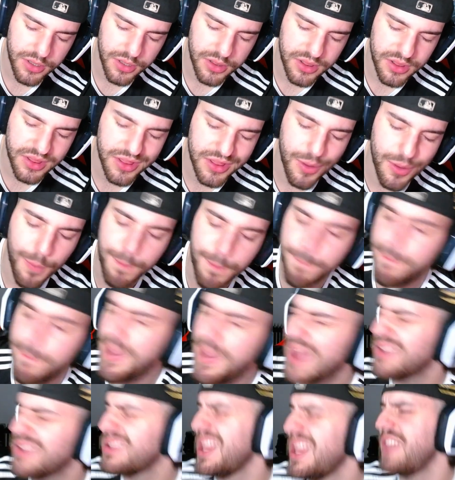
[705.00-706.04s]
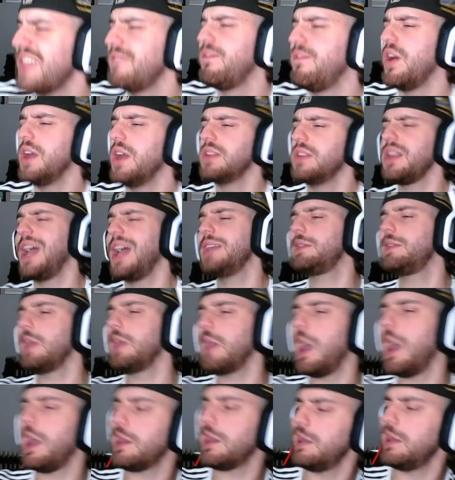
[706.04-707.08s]
the best advice I think
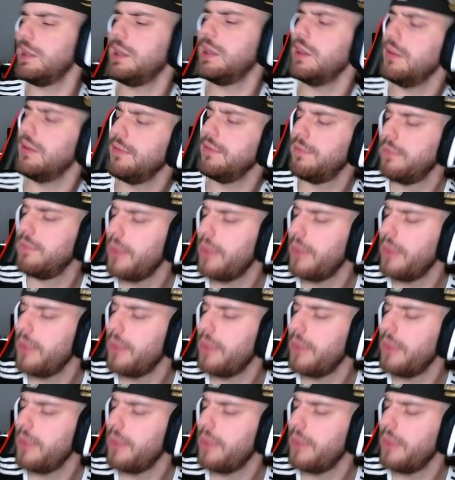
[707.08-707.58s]
I could give